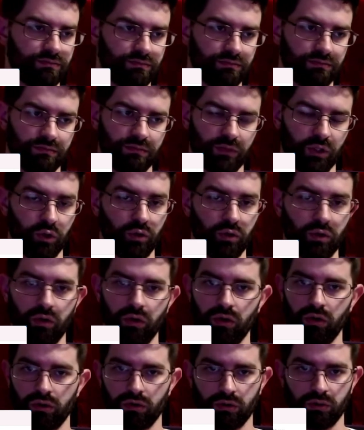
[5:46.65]
Google
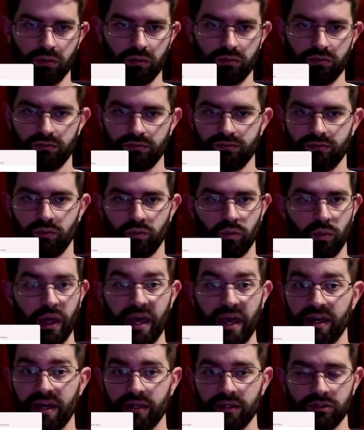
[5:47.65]
or
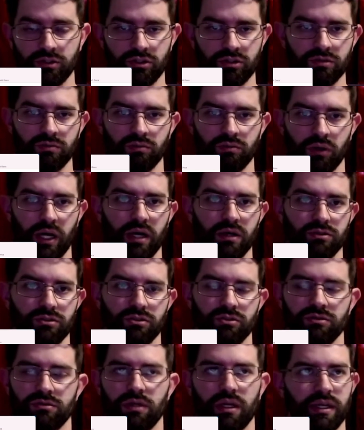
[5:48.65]
Edge
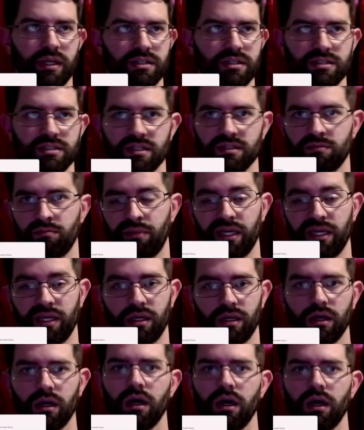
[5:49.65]
browsers. I guess that's
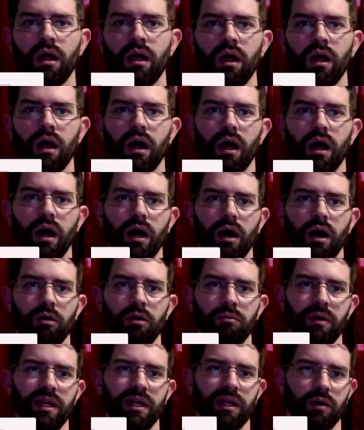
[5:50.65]
Bing.
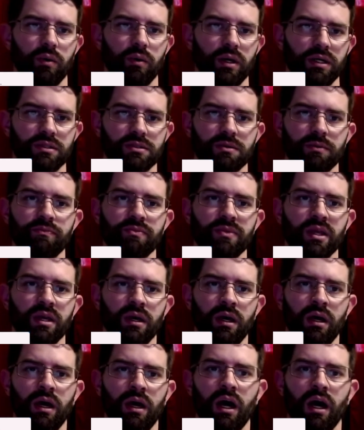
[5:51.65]
But anyways,
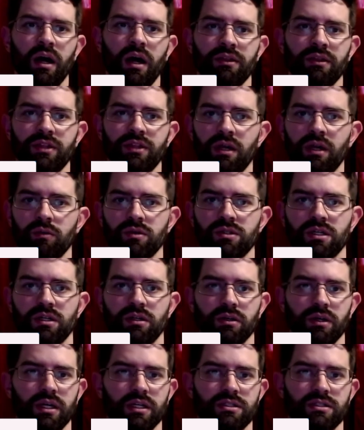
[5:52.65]
I thought it was
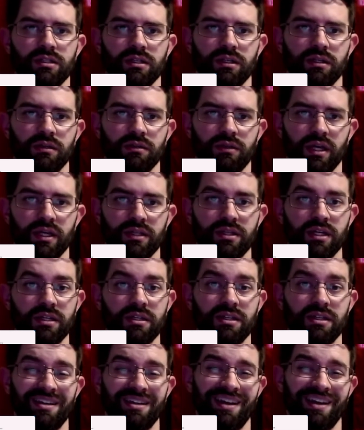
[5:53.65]
interesting that they
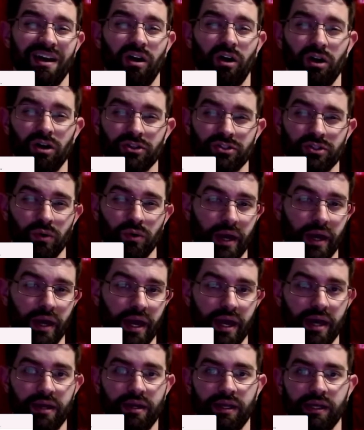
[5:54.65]
did also
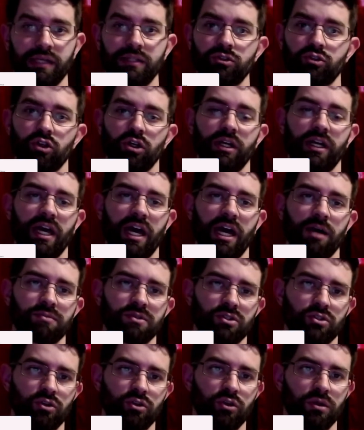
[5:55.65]
add Android
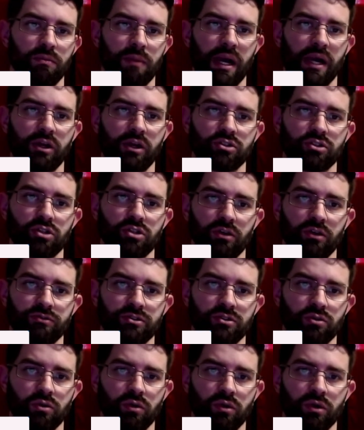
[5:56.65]
apps to the Microsoft
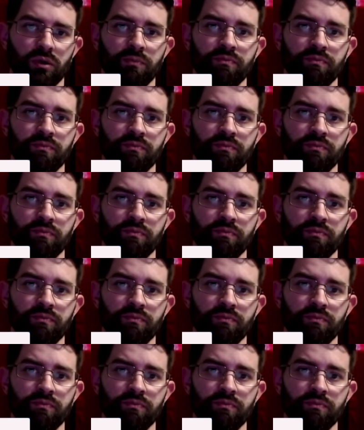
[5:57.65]
Store,